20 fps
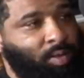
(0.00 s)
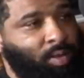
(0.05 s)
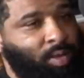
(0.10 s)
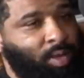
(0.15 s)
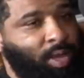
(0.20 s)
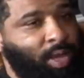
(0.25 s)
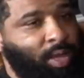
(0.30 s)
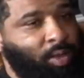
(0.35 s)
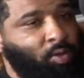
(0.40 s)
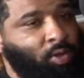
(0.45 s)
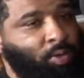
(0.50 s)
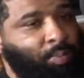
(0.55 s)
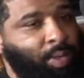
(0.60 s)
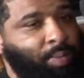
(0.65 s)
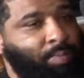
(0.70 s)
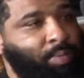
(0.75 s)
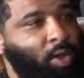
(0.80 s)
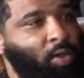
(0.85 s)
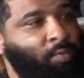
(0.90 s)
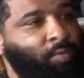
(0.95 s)
It could be
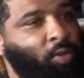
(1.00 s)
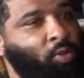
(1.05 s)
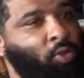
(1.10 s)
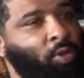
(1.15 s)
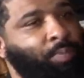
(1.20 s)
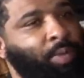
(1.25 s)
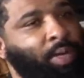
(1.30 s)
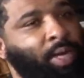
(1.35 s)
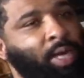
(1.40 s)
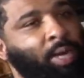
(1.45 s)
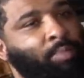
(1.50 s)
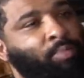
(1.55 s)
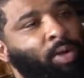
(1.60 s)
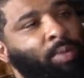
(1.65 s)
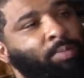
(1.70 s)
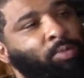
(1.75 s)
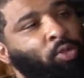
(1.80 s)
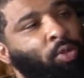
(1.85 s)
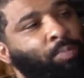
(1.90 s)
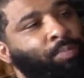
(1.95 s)
both. It could be that the
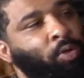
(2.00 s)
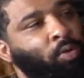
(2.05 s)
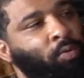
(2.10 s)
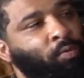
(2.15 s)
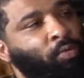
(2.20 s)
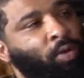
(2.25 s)
Prem's not built